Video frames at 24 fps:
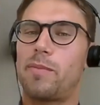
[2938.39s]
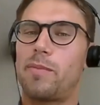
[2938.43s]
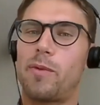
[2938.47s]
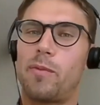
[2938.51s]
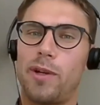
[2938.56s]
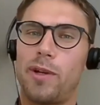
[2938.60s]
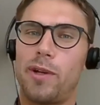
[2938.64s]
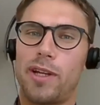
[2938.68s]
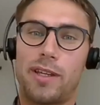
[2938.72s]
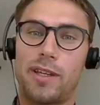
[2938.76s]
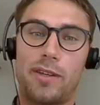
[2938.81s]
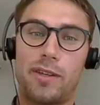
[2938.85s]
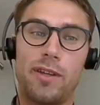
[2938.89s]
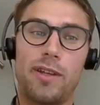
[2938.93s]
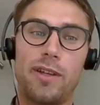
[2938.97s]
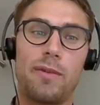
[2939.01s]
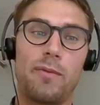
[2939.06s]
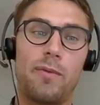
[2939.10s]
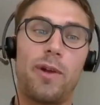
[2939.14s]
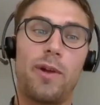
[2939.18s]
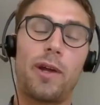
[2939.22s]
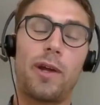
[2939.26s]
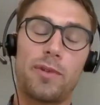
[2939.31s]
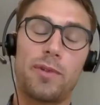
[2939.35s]
But what I
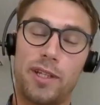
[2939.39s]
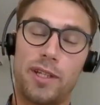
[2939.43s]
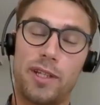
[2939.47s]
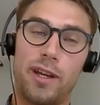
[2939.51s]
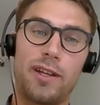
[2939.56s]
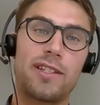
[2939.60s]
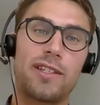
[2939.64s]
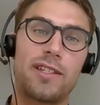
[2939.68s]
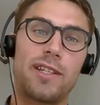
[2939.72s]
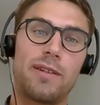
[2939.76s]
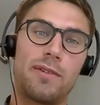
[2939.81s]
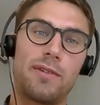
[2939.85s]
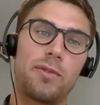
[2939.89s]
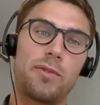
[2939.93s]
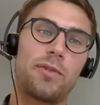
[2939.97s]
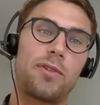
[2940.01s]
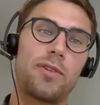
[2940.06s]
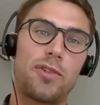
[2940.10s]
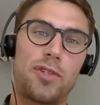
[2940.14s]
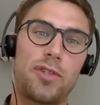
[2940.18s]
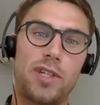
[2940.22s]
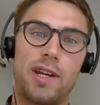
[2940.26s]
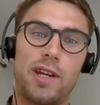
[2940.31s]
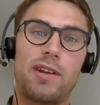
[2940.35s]
was going to do is
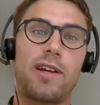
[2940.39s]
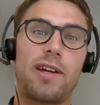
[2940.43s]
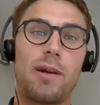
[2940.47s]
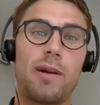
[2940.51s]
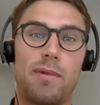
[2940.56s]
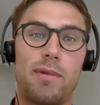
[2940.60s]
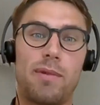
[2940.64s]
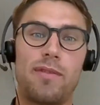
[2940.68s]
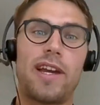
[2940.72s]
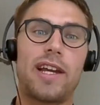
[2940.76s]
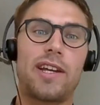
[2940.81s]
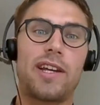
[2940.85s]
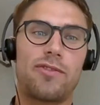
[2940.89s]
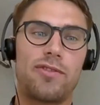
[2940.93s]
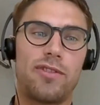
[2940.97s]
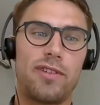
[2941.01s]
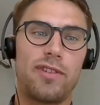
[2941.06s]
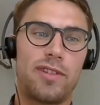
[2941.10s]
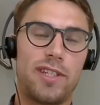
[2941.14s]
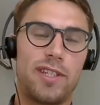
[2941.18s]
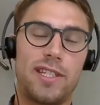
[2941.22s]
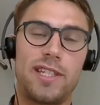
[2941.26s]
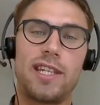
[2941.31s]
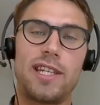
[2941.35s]
also share a couple of extra
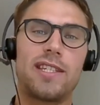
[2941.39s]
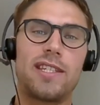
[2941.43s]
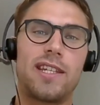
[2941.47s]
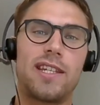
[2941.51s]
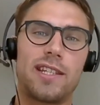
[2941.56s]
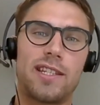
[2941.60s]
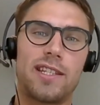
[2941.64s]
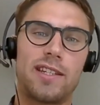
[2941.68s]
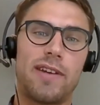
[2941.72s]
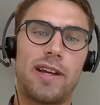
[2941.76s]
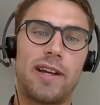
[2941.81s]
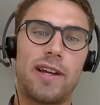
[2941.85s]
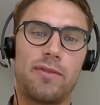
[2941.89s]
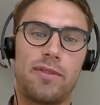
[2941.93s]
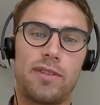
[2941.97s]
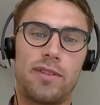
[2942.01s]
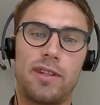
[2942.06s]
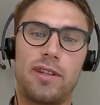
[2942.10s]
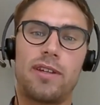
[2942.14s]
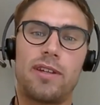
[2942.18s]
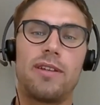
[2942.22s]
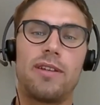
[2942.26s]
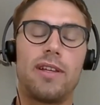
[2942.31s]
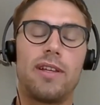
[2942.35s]
statistics around
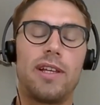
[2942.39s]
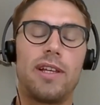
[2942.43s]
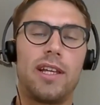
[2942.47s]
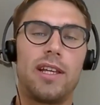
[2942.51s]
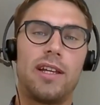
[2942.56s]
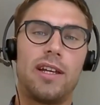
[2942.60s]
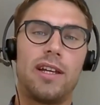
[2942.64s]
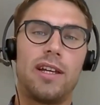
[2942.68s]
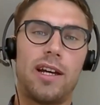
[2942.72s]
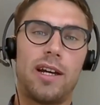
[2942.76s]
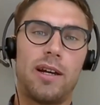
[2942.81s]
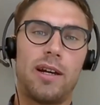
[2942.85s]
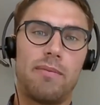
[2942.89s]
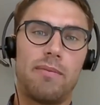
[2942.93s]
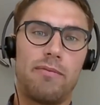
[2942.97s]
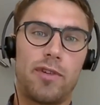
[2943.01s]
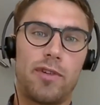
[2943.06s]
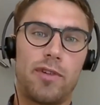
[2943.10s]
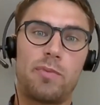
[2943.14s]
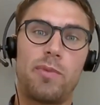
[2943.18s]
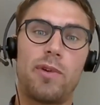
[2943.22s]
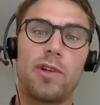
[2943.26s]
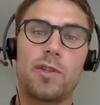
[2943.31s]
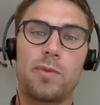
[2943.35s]
the
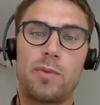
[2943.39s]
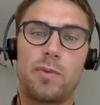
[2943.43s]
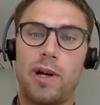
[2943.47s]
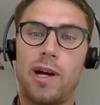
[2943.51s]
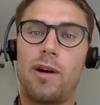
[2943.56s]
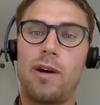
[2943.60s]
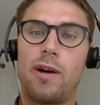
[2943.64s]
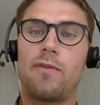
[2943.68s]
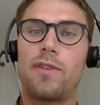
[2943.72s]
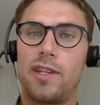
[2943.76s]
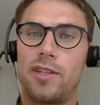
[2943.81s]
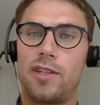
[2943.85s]
responsible health